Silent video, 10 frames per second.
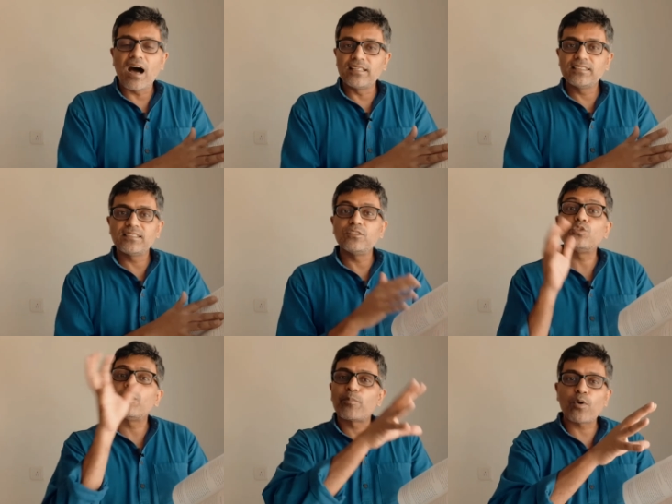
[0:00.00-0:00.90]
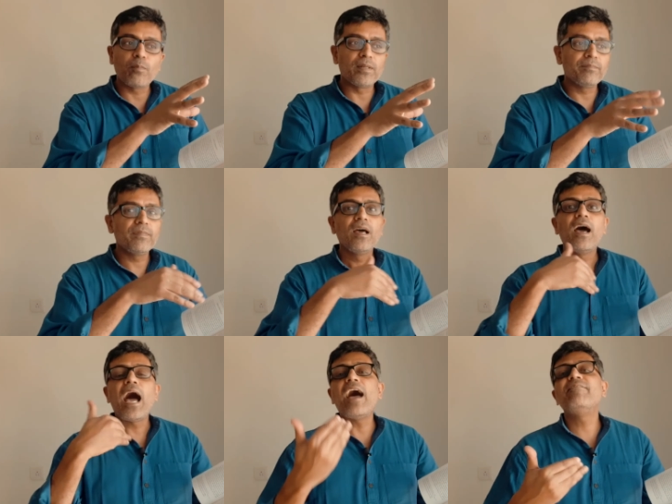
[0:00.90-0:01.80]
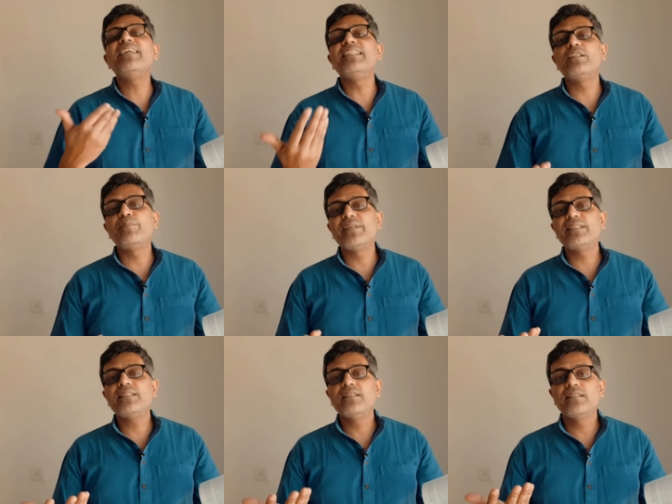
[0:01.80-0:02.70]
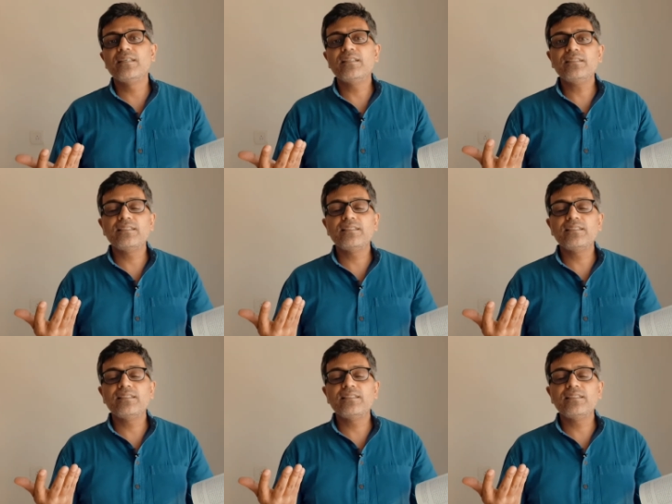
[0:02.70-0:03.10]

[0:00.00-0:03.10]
answer to the problem have we interpreted the